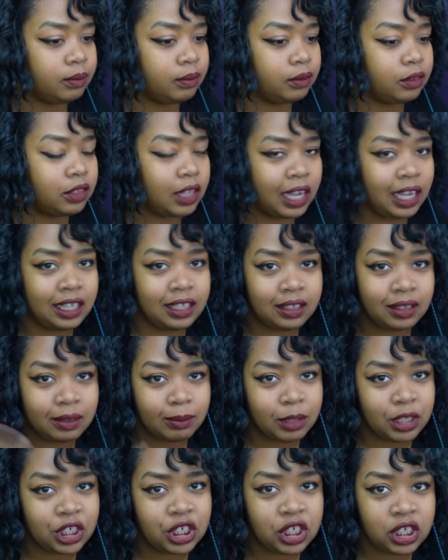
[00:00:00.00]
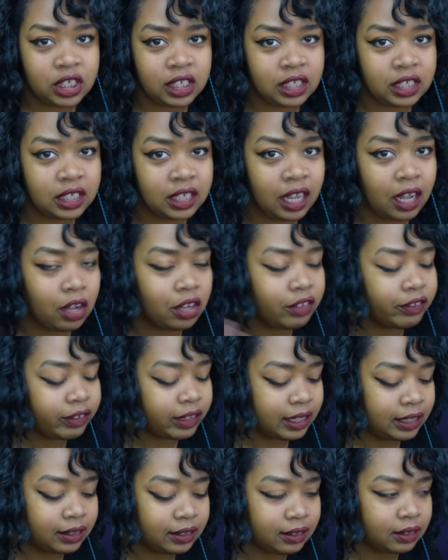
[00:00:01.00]
science machine, all of
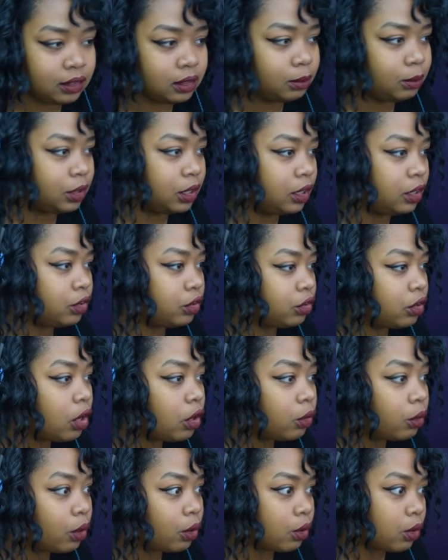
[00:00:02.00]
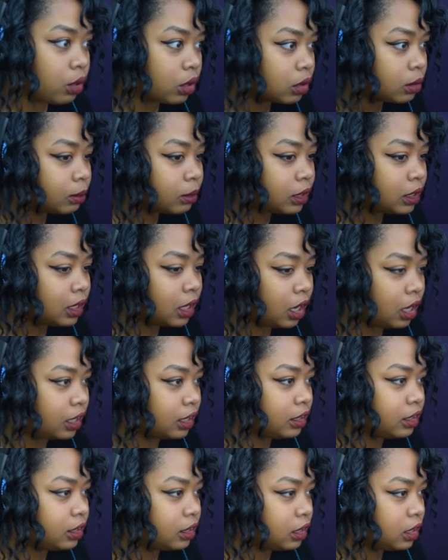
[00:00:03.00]
that is going to be so horribly
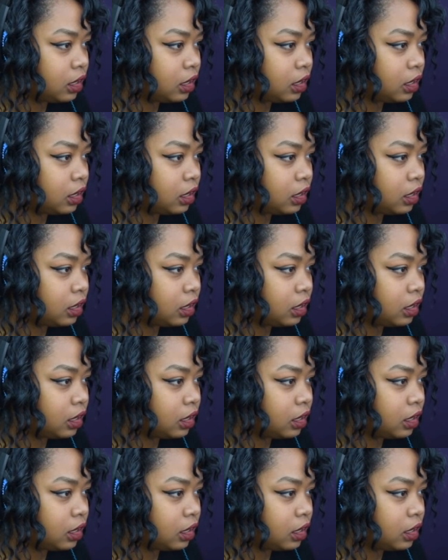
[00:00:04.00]
hot.